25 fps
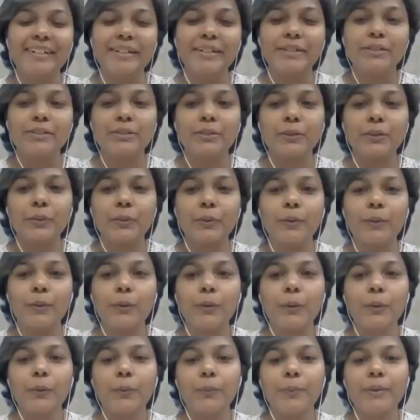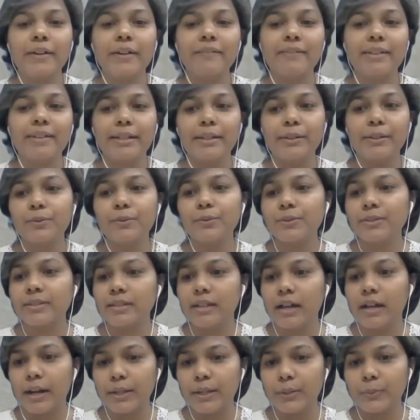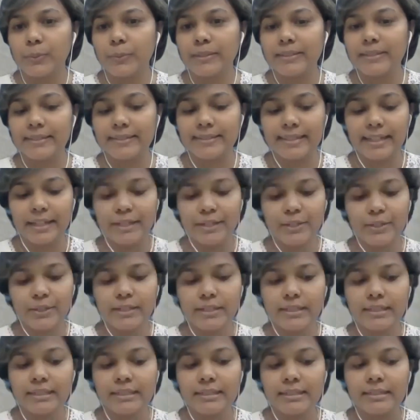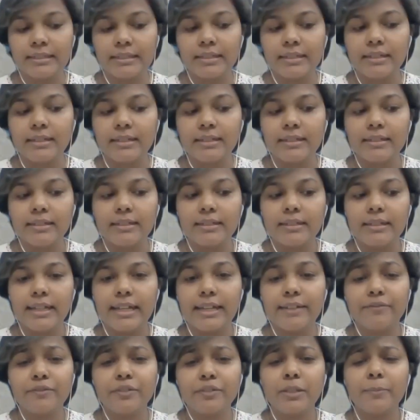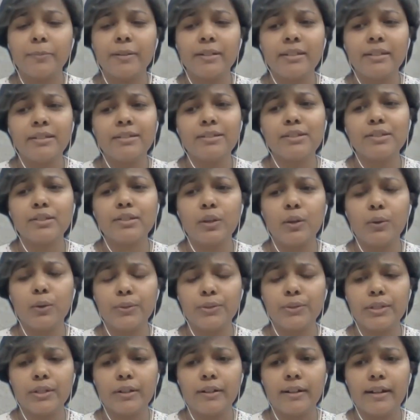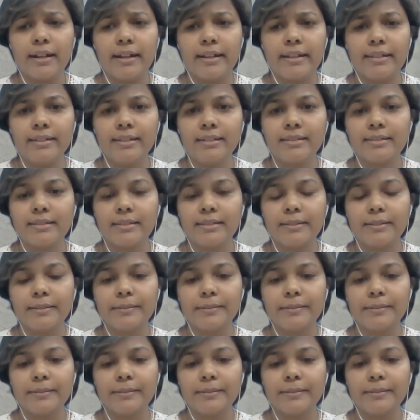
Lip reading: So we are ready to start with the session. Everybody just close your eyes.